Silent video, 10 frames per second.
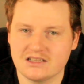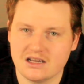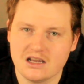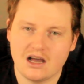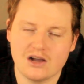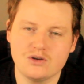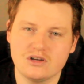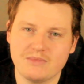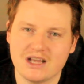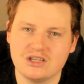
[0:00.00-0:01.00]
And I
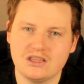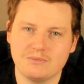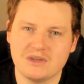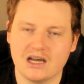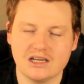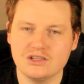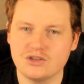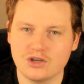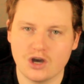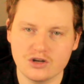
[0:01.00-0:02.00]
couldn't imagine them cutting
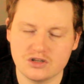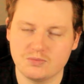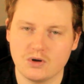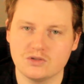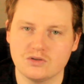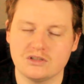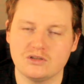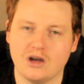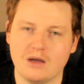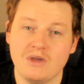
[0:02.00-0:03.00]
to the coach's box all the
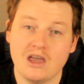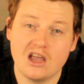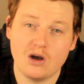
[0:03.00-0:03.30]
time.